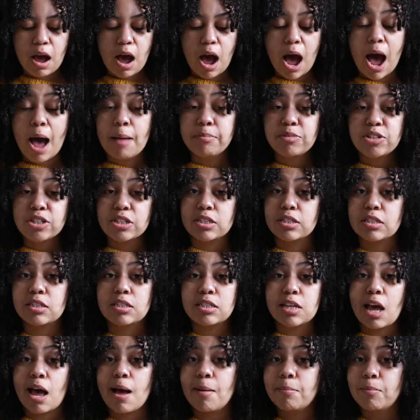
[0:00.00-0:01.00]

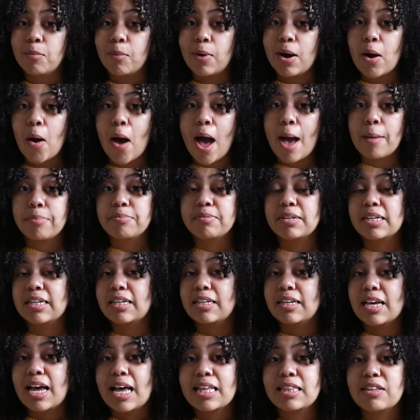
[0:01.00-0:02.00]
I'm well
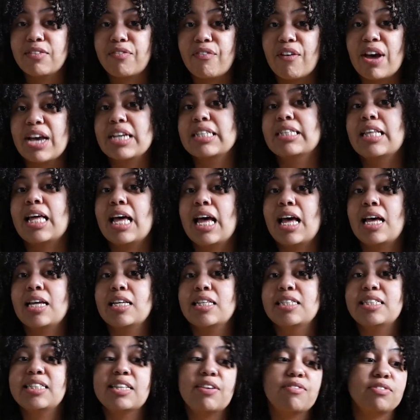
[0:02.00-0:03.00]
happy at the fact that
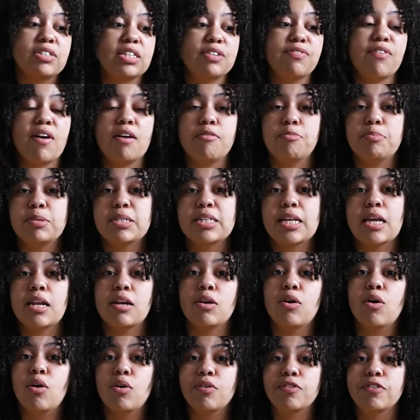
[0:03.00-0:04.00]
75%
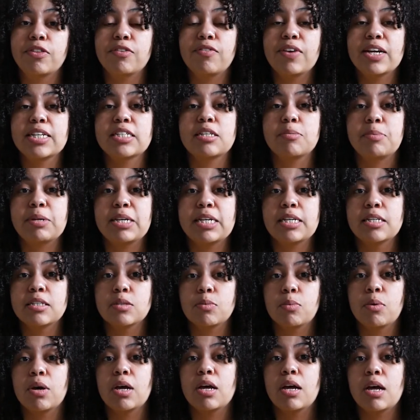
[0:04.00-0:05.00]
of the recipes
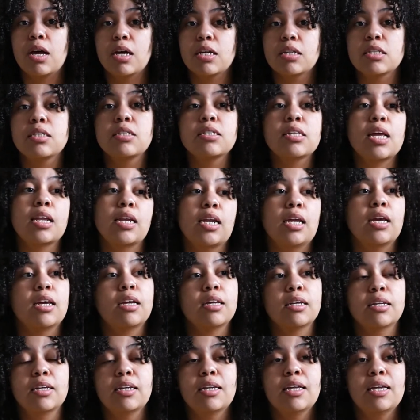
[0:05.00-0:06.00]
were stunning.
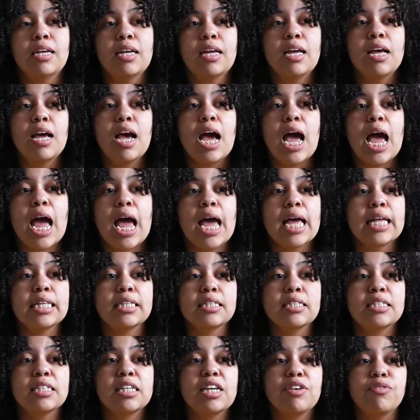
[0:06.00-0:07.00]

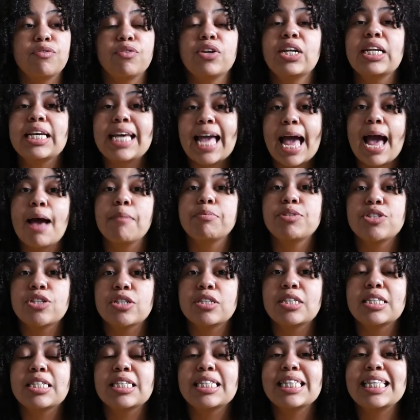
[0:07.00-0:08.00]
And it really
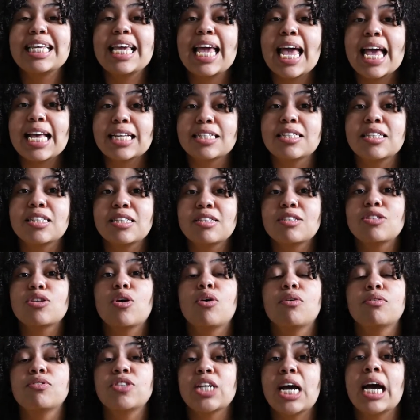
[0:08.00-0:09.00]
captured the essence
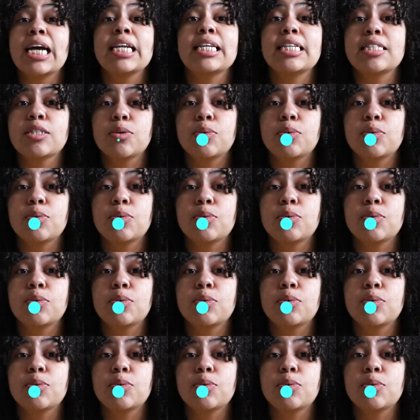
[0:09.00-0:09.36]
of Chinese